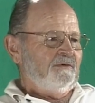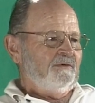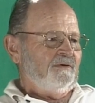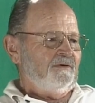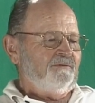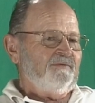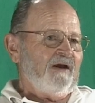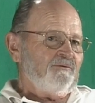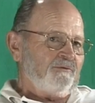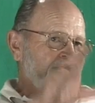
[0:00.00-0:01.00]
uh,
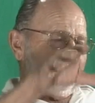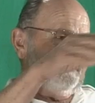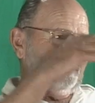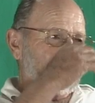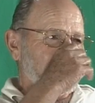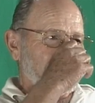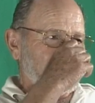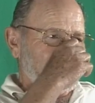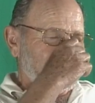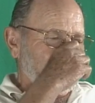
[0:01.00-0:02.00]
factory on,
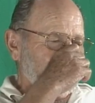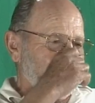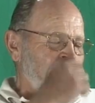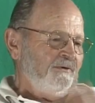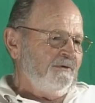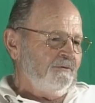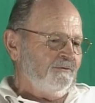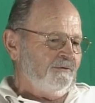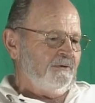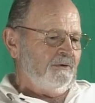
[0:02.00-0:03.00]
on the corner, I think it
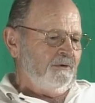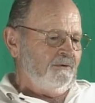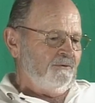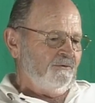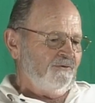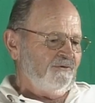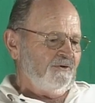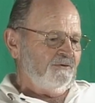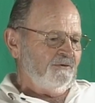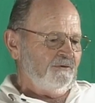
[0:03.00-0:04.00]
was on
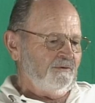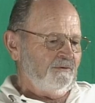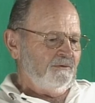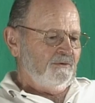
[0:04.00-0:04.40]
167th